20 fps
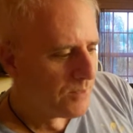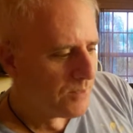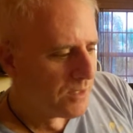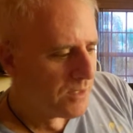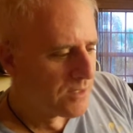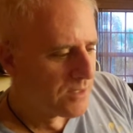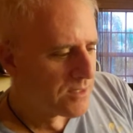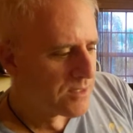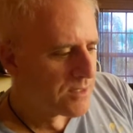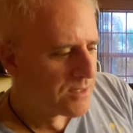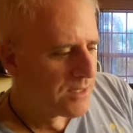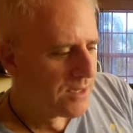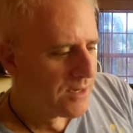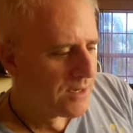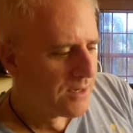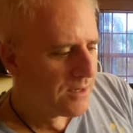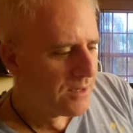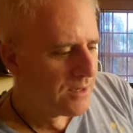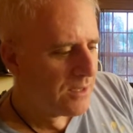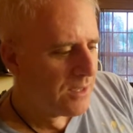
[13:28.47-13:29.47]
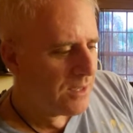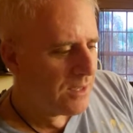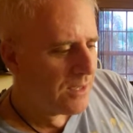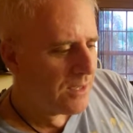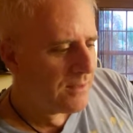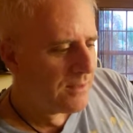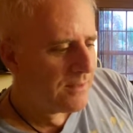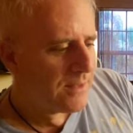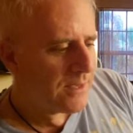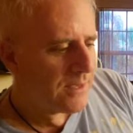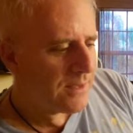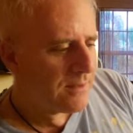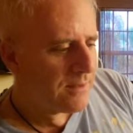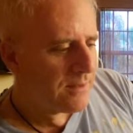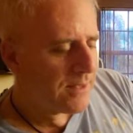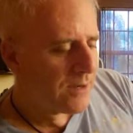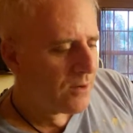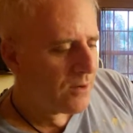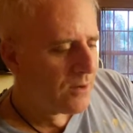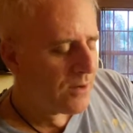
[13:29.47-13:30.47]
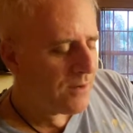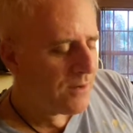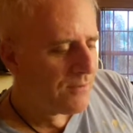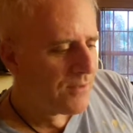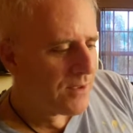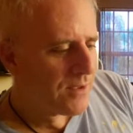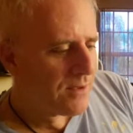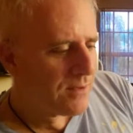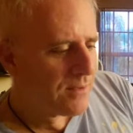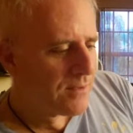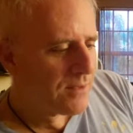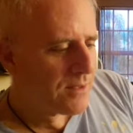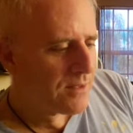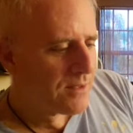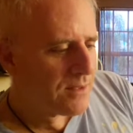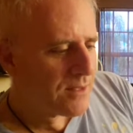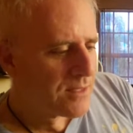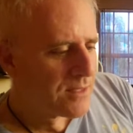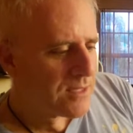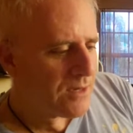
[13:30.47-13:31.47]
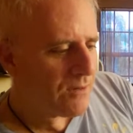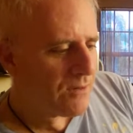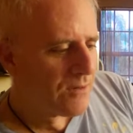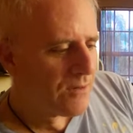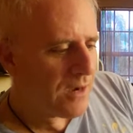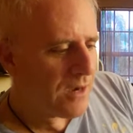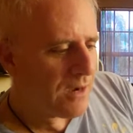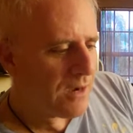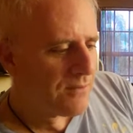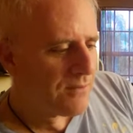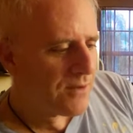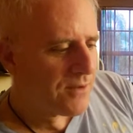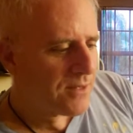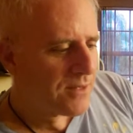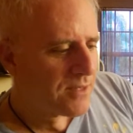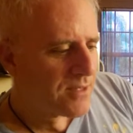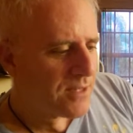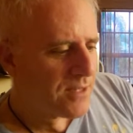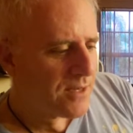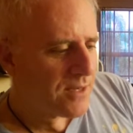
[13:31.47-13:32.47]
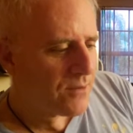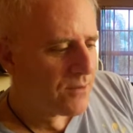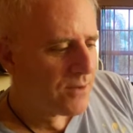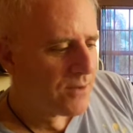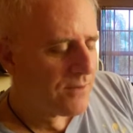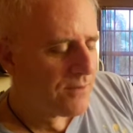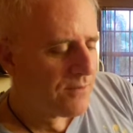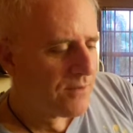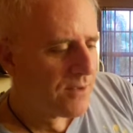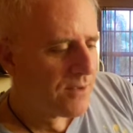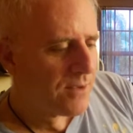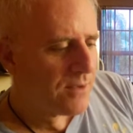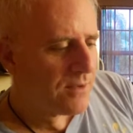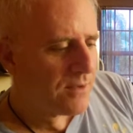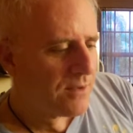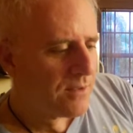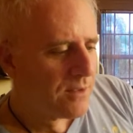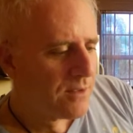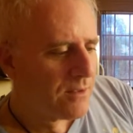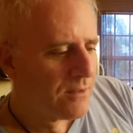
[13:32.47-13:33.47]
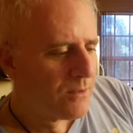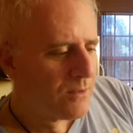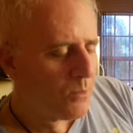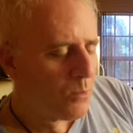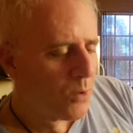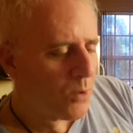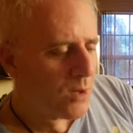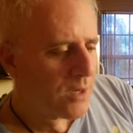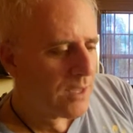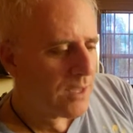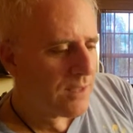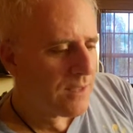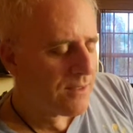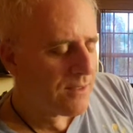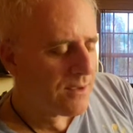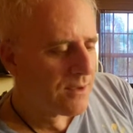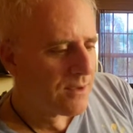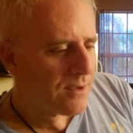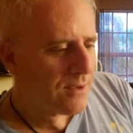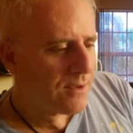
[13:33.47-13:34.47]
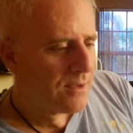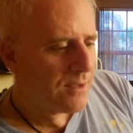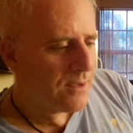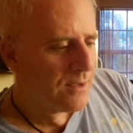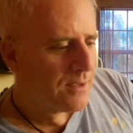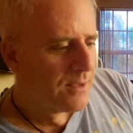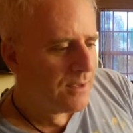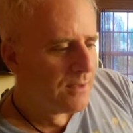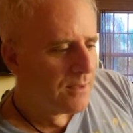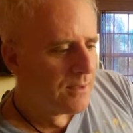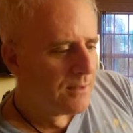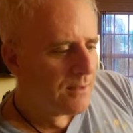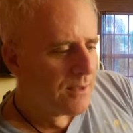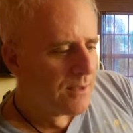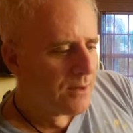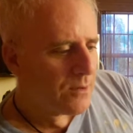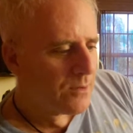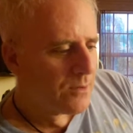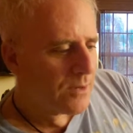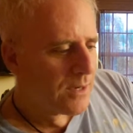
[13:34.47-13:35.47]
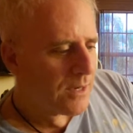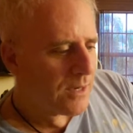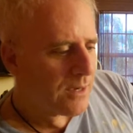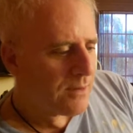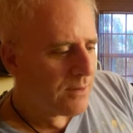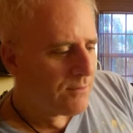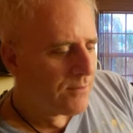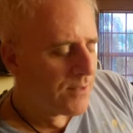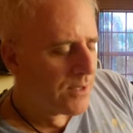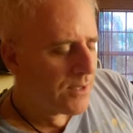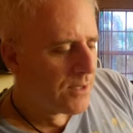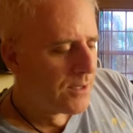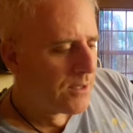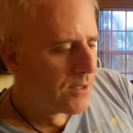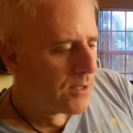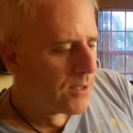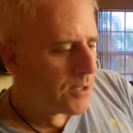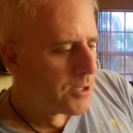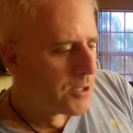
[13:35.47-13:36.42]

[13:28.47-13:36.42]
is they don't have the self-confidence, they don't have the work ethic, they don't have they